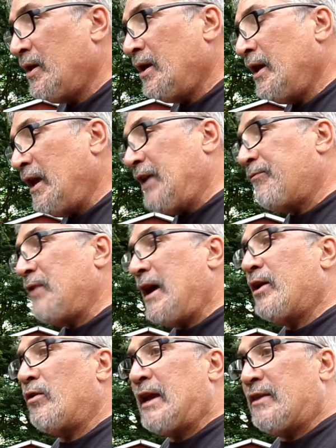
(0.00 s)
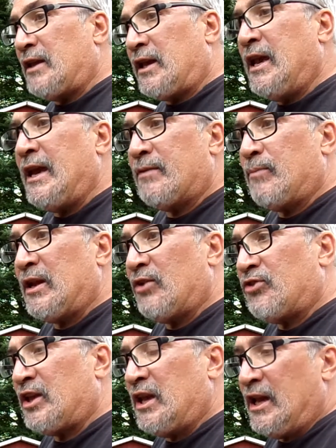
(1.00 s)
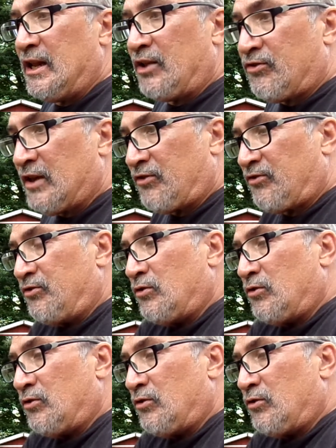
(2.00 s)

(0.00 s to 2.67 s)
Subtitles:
If not, I'll get the kit, because the kit exists.